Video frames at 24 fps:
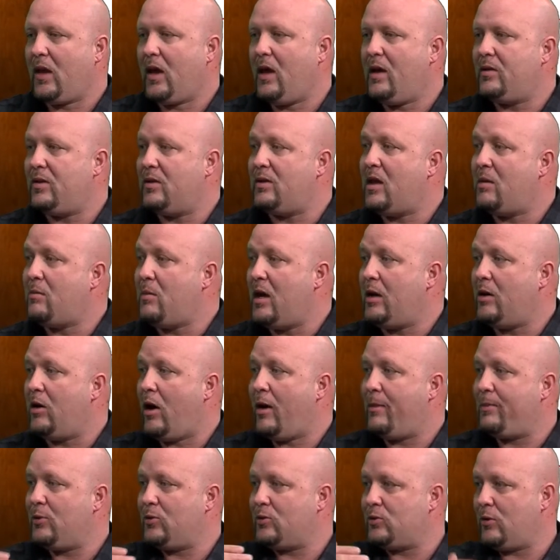and then they made
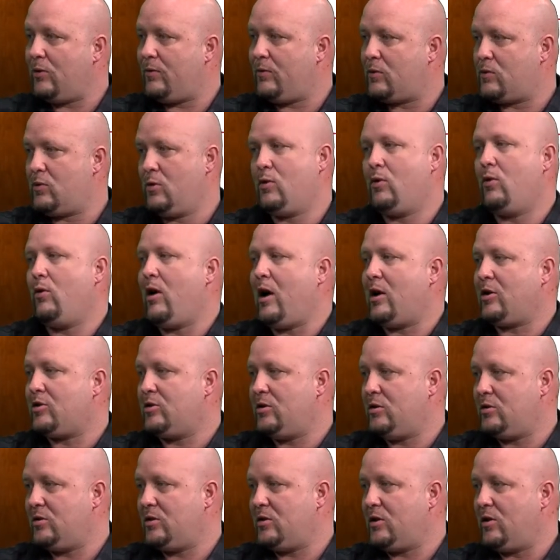upper cervical
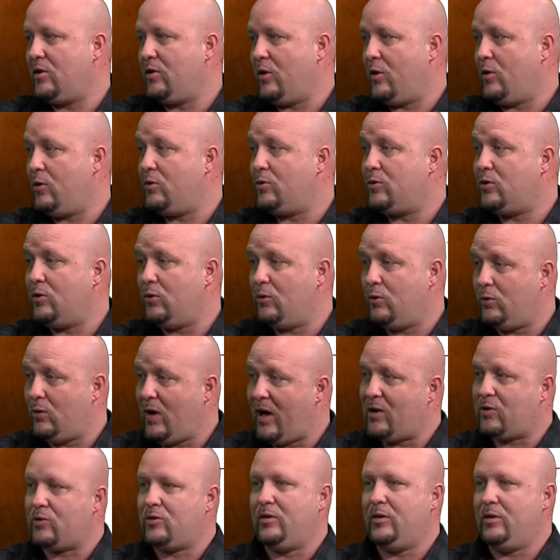corrections to those who
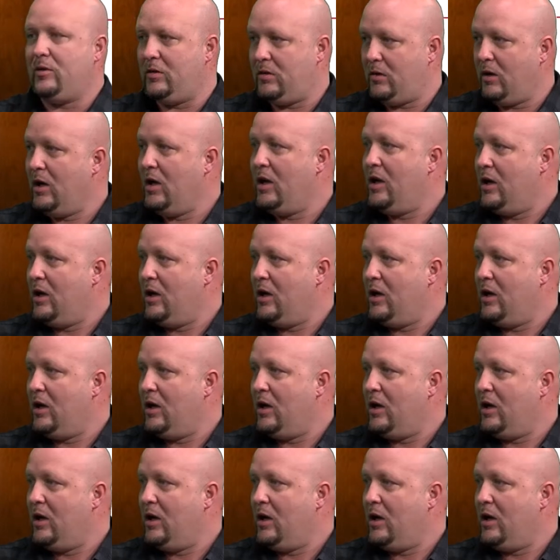actually